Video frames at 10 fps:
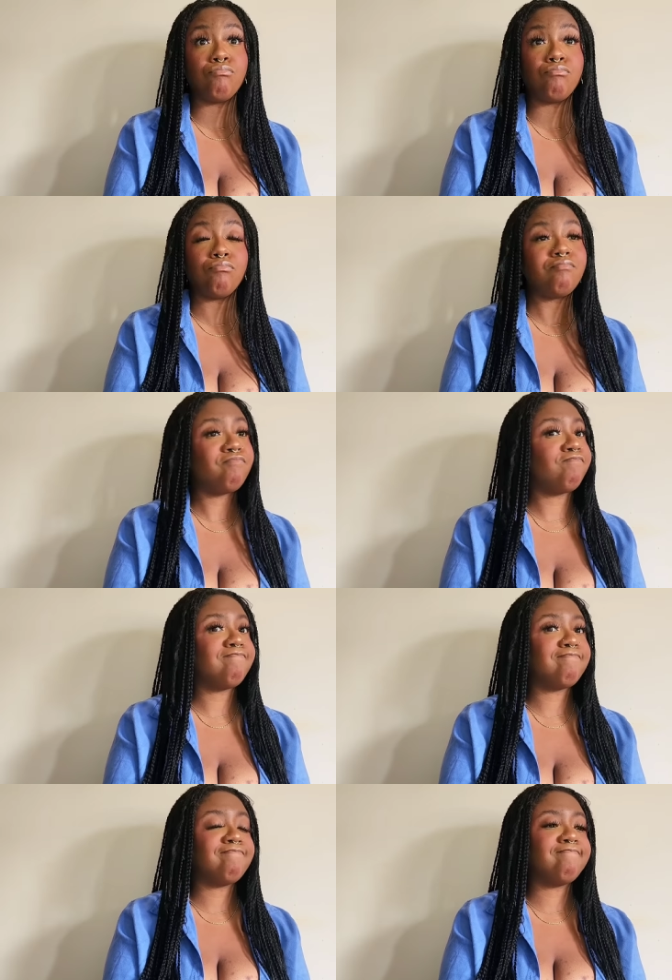The woman was
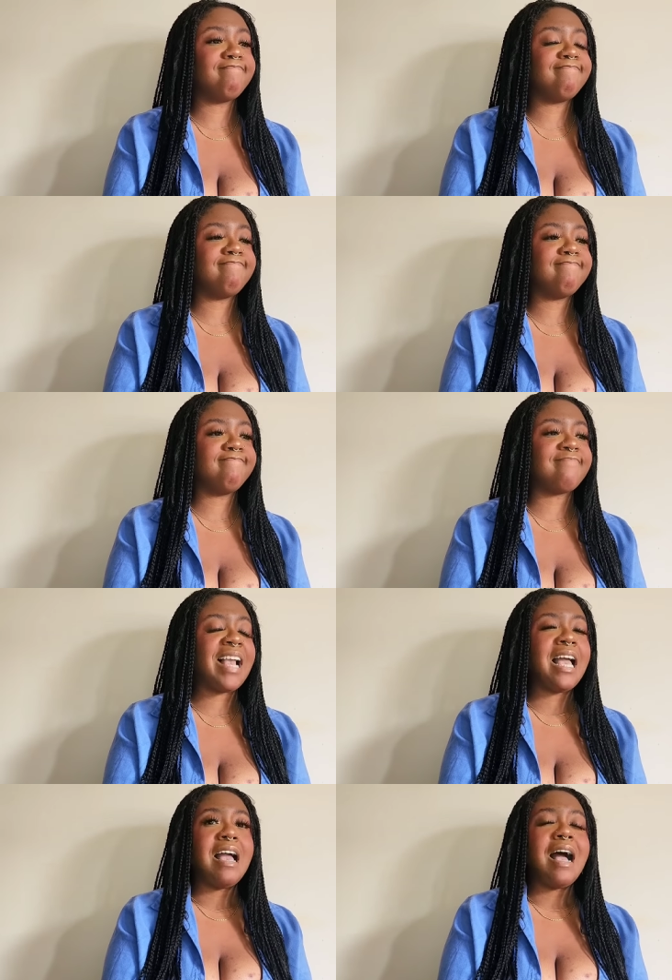too stunned to speak.
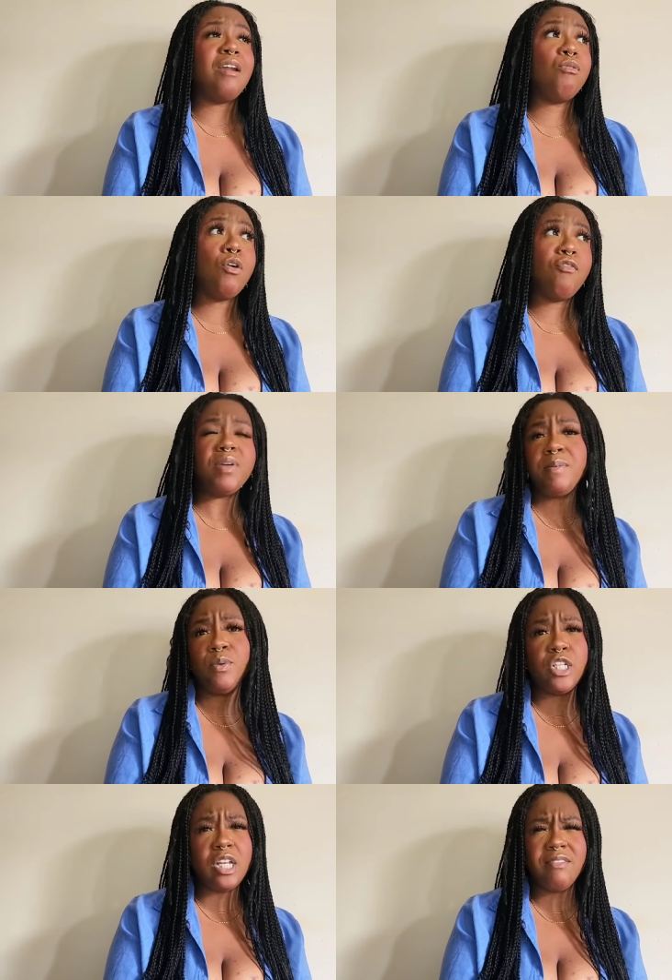I don't know if maybe
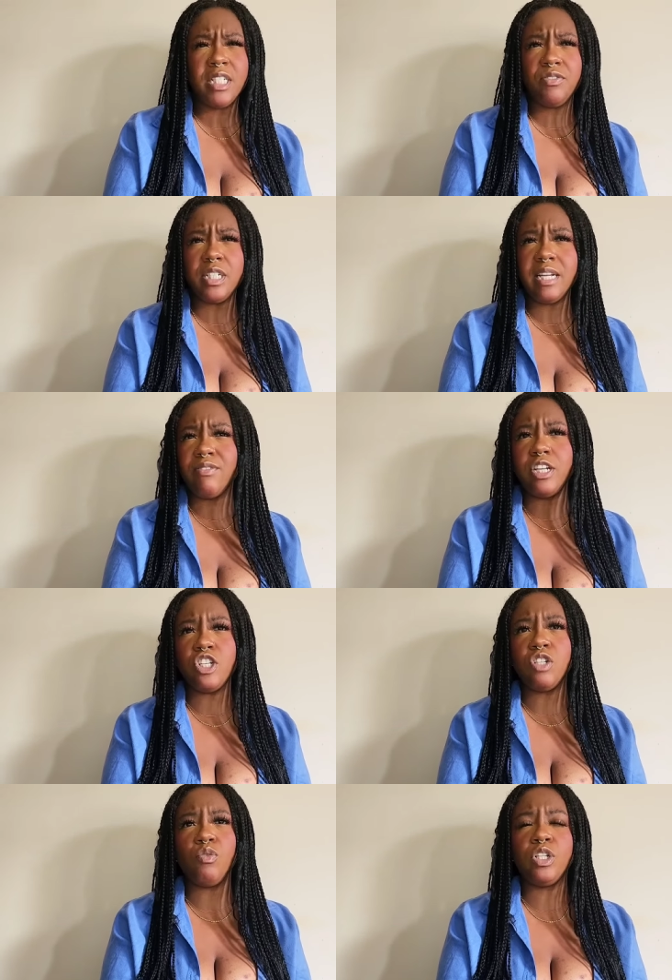we just have different
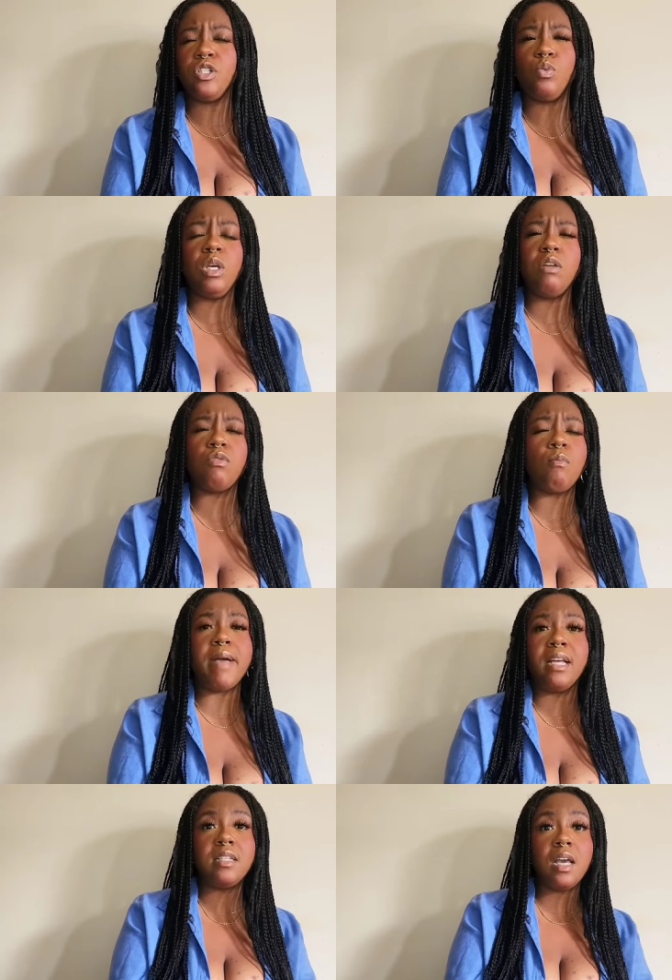definitions of what sweet and
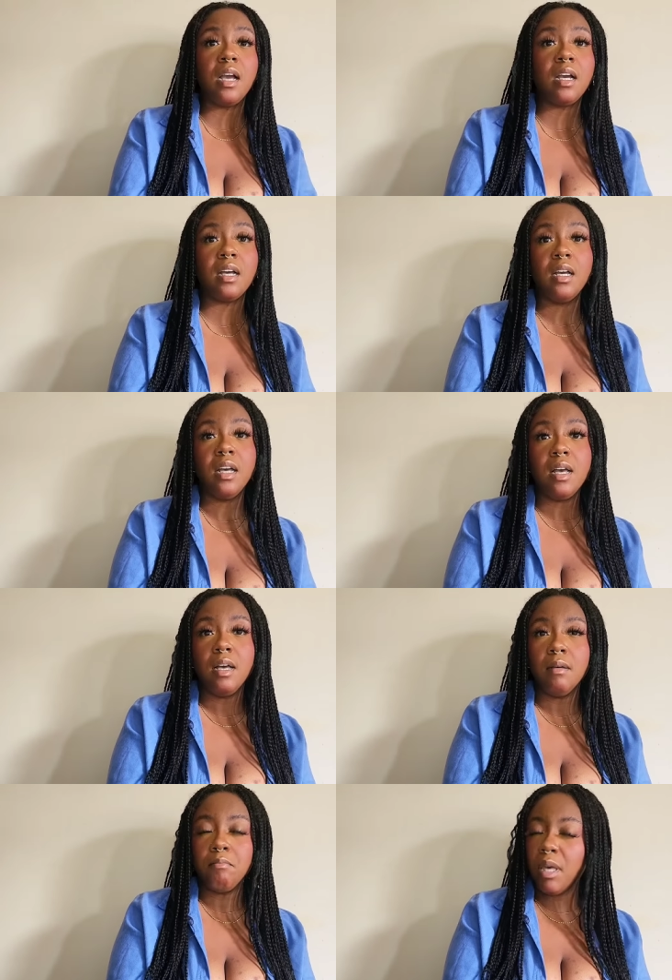romantic
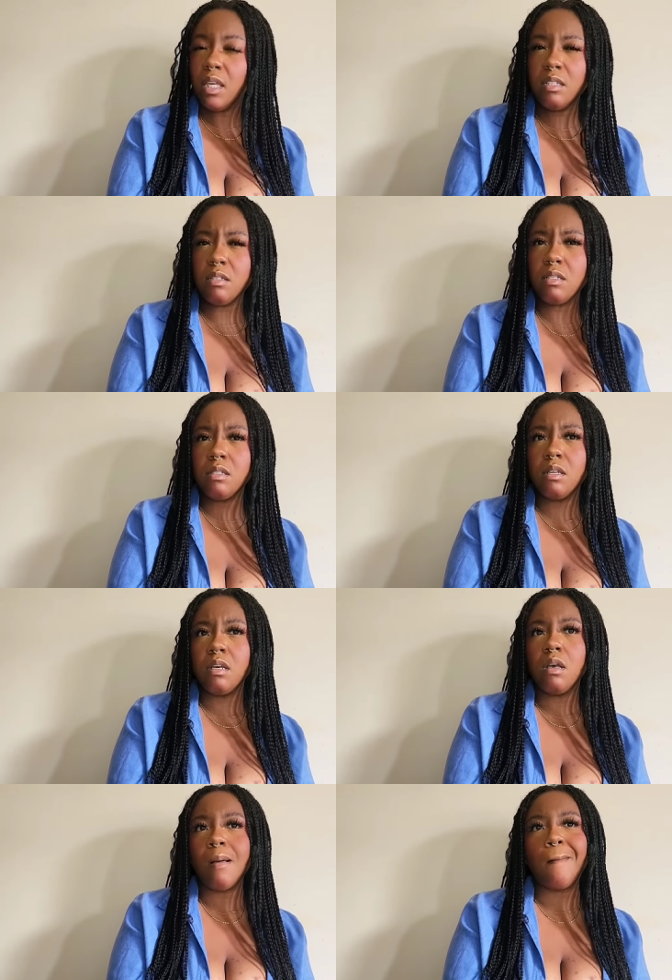means.
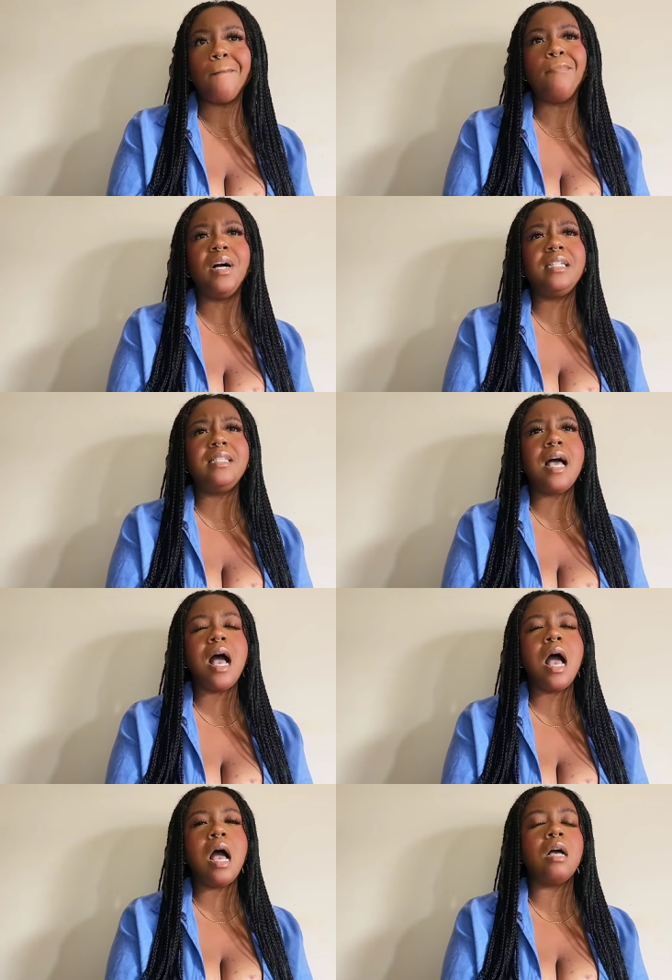But
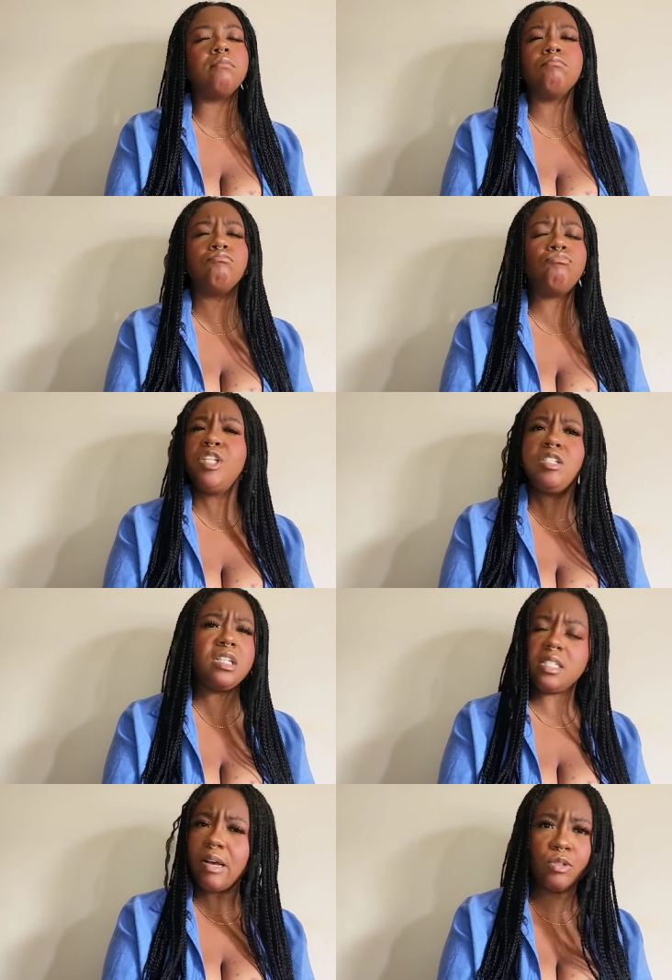uh, this
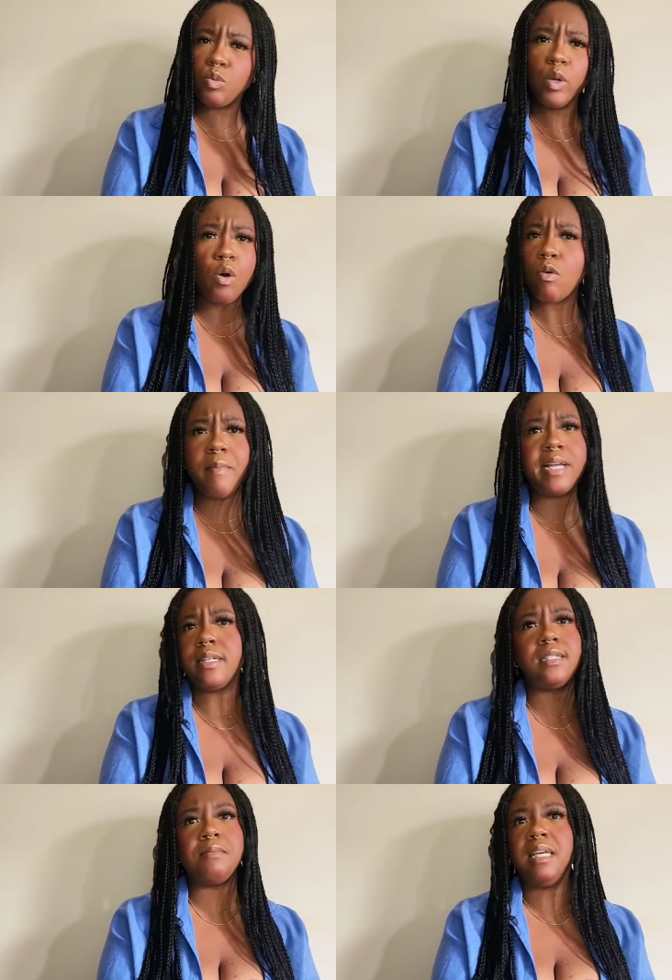doesn't sound sweet or
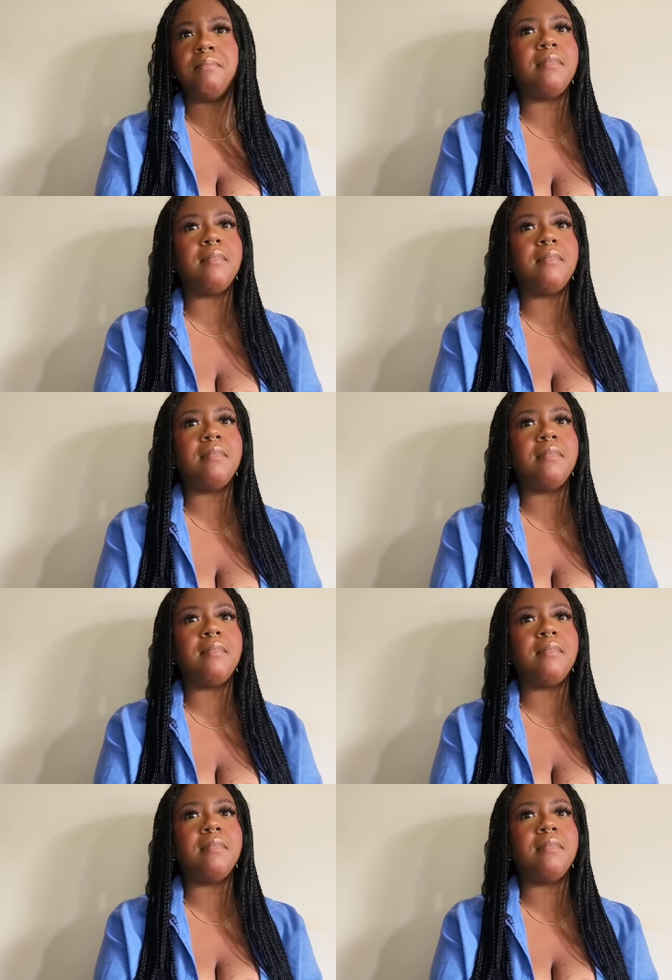romantic to me